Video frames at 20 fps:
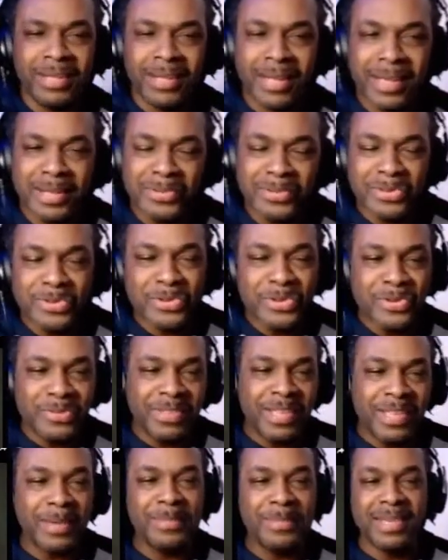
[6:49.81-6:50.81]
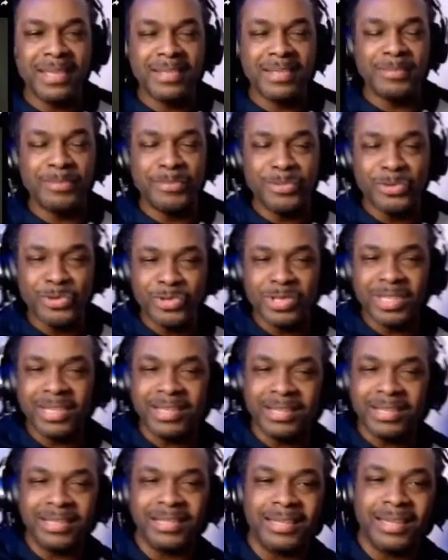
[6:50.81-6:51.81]
I don't know if that means
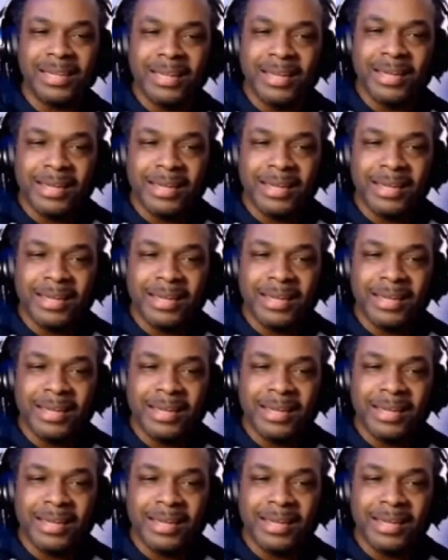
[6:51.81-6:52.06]
musically